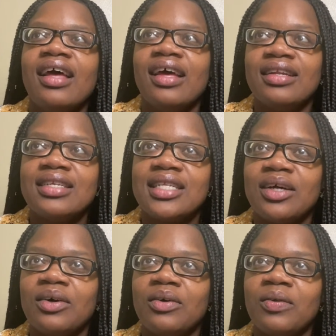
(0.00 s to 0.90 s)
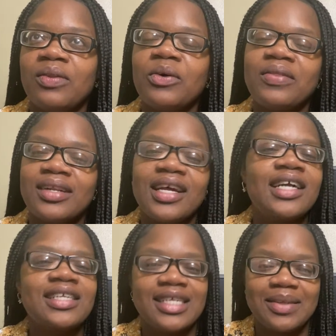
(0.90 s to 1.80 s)
And so the
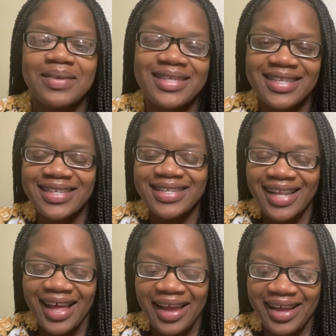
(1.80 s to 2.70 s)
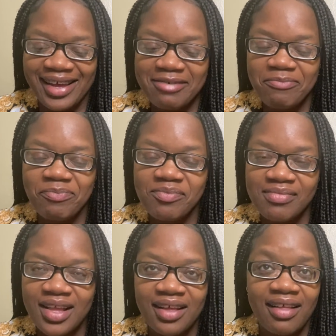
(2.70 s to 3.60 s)
orthodontist was like,
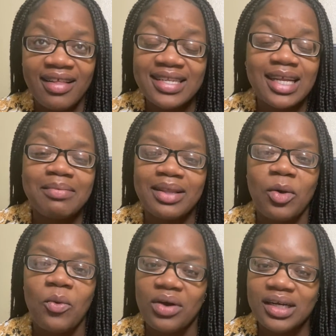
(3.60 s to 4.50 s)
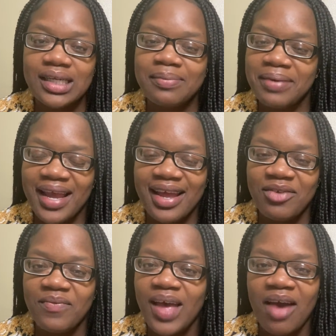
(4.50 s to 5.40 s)
it's going to be the worst pain
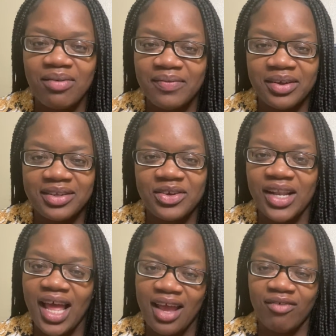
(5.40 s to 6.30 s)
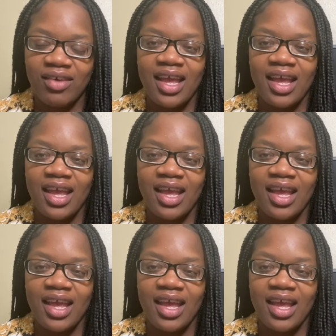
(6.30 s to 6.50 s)
you've ever felt in your life.